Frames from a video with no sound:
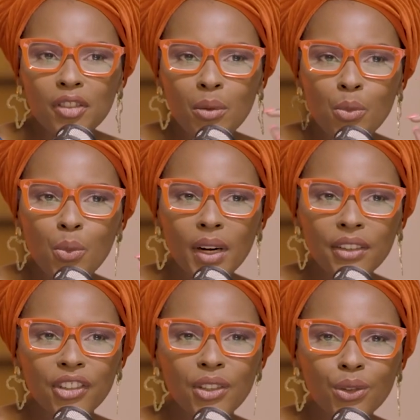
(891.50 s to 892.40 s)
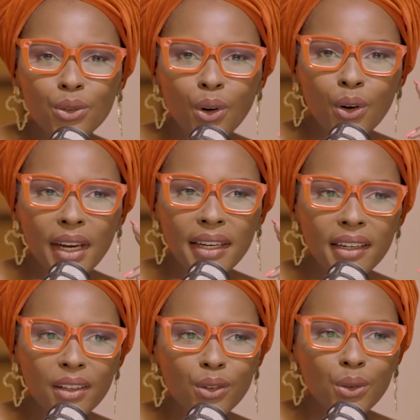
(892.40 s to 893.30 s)
from what she saw and
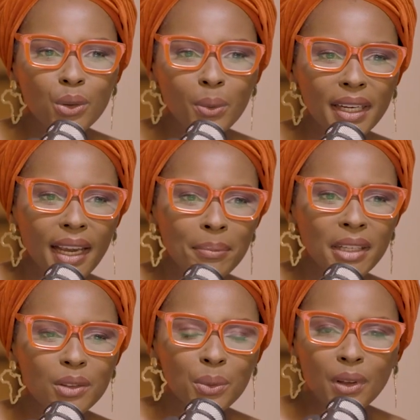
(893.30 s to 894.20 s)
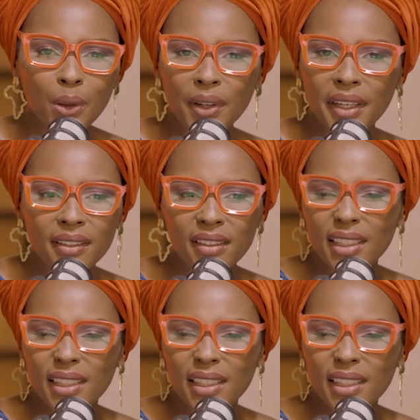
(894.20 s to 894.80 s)
understood what happens with lawyers,